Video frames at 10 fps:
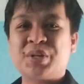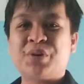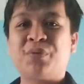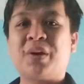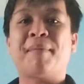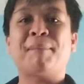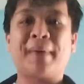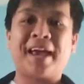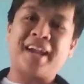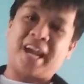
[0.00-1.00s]
so if you
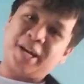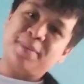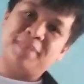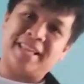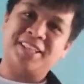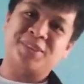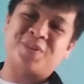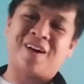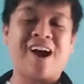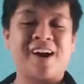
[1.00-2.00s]
compare airplane to
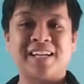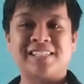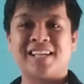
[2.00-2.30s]
cars,